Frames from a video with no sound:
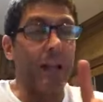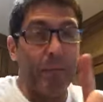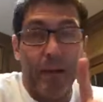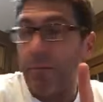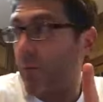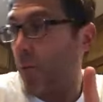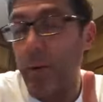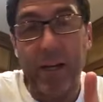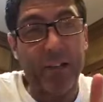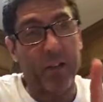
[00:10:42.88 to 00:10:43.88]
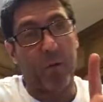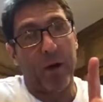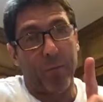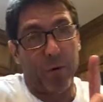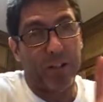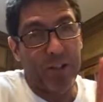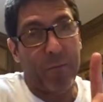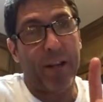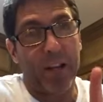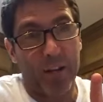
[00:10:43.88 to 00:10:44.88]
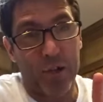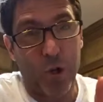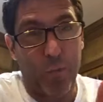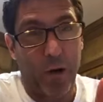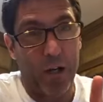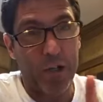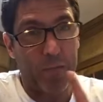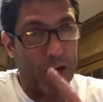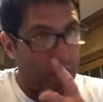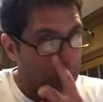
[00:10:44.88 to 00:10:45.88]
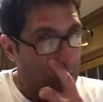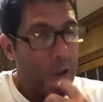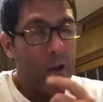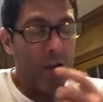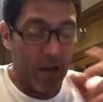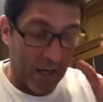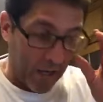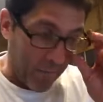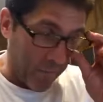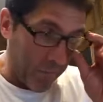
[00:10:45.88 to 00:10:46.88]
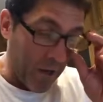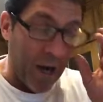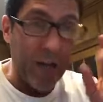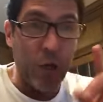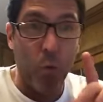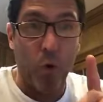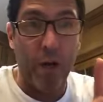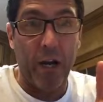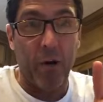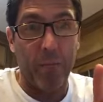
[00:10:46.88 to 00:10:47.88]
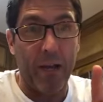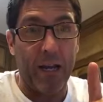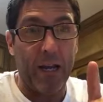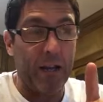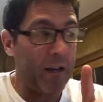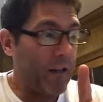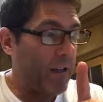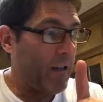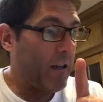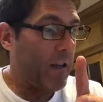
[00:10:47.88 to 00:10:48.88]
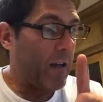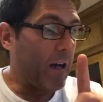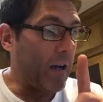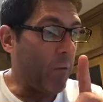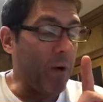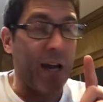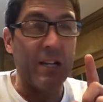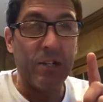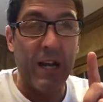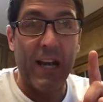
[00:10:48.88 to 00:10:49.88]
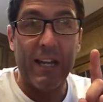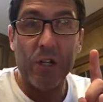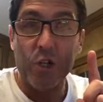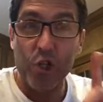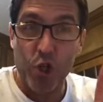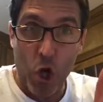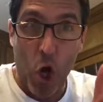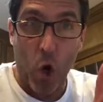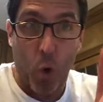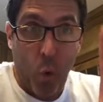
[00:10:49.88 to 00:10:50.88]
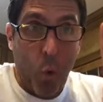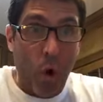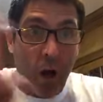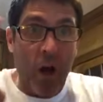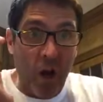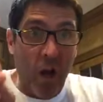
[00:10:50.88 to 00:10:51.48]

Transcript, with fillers: Let me, before we get to the whiteboard, just let me get on the soapbox a minute. Um, you will hear me, when I say snow,